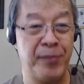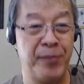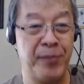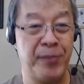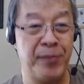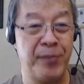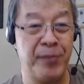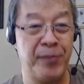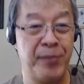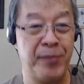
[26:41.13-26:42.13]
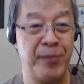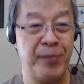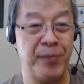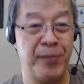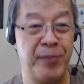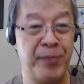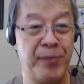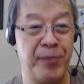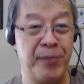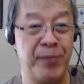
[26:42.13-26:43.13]
but it's
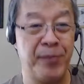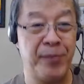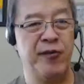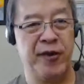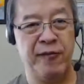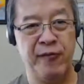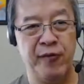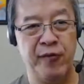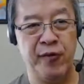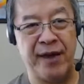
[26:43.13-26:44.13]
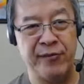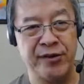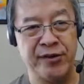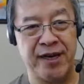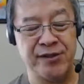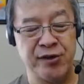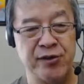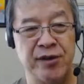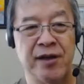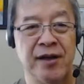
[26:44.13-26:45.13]
reasonably cheap for the advertiser.
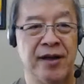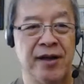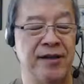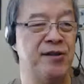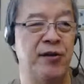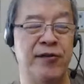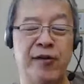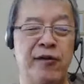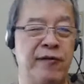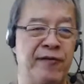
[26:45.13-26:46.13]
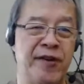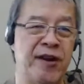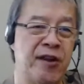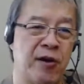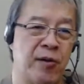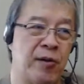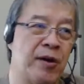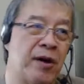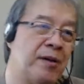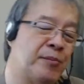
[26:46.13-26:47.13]
And so if you're a video
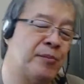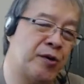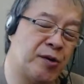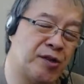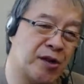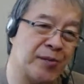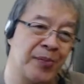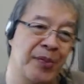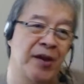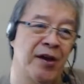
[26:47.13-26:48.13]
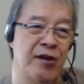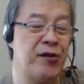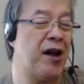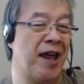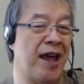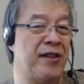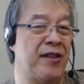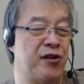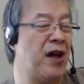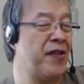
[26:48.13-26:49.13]
producer, you're not
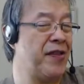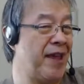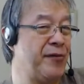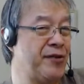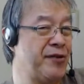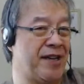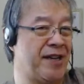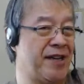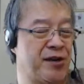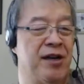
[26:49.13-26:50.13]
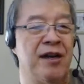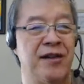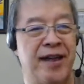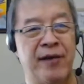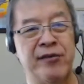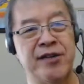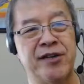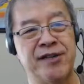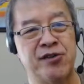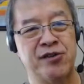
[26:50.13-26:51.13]
the advertiser. The
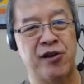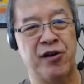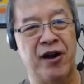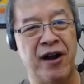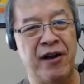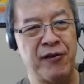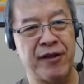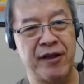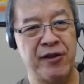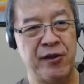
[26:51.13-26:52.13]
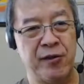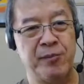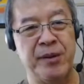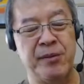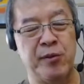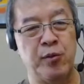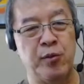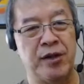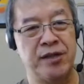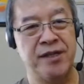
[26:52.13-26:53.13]
advertisers are other than you, people who want to
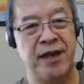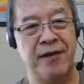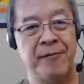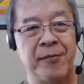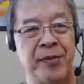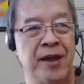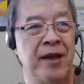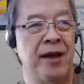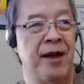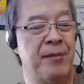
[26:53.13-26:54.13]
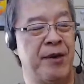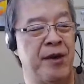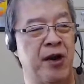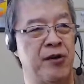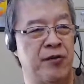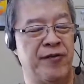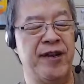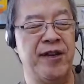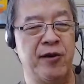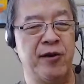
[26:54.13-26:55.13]
say be on your video
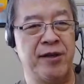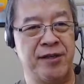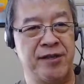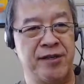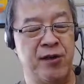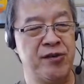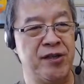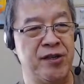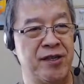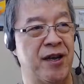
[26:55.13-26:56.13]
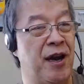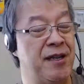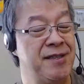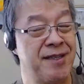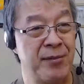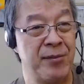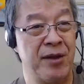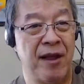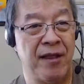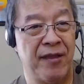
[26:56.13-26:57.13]
as an associate concept
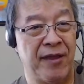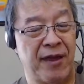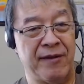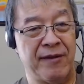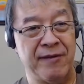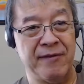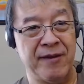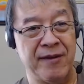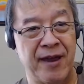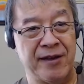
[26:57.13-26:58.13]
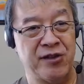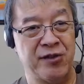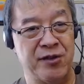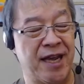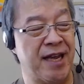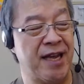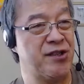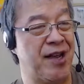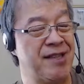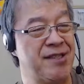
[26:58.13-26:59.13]
and and take a chance
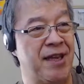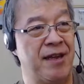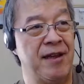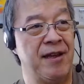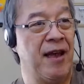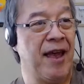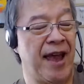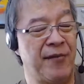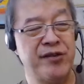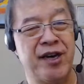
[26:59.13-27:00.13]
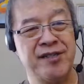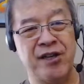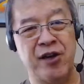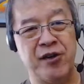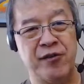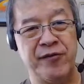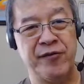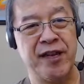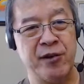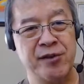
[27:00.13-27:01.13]
that advertising on your video
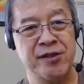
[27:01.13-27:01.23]
is going to